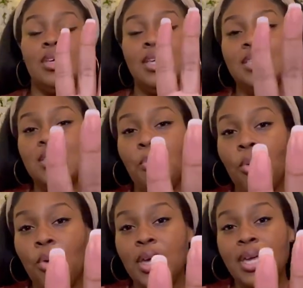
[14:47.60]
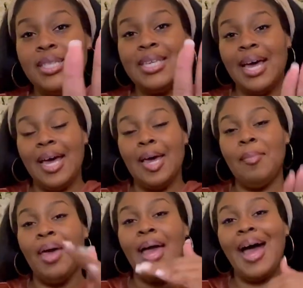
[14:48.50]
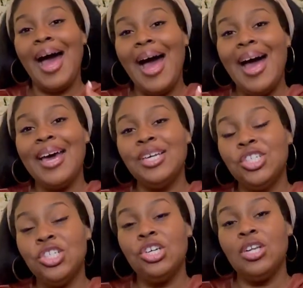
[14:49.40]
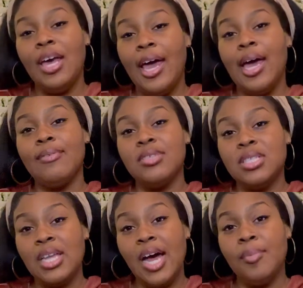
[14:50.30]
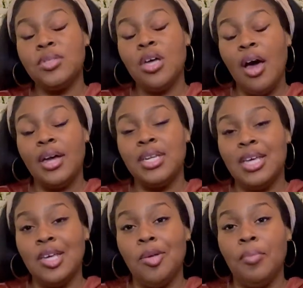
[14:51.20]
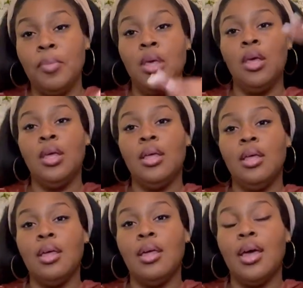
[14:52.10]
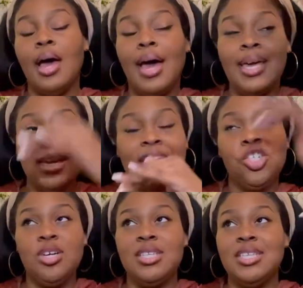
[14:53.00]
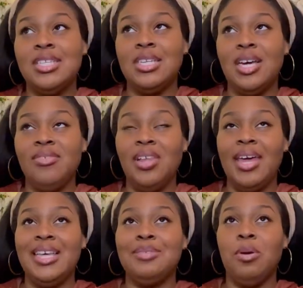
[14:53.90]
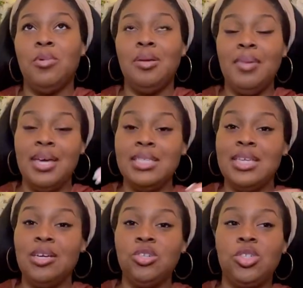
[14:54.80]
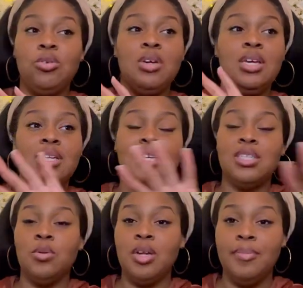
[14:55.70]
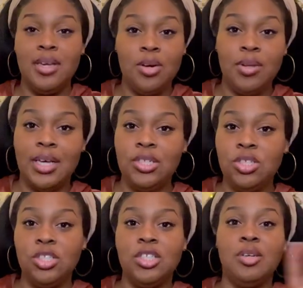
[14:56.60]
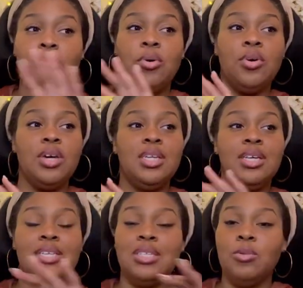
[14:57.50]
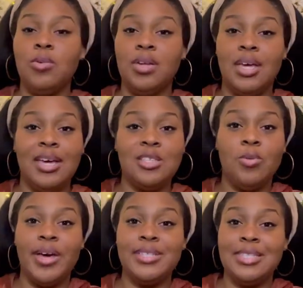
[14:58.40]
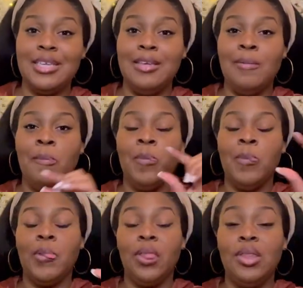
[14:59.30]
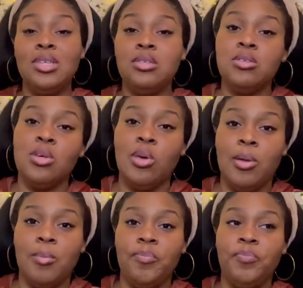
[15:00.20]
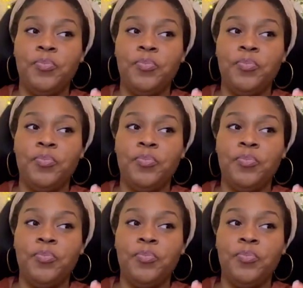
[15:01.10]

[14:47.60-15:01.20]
is the point in time I should have stopped talking to him. I cannot stress this enough, ladies, but when a man tells you he doesn't want to be in a relationship or he doesn't want to XYZ, listen to him.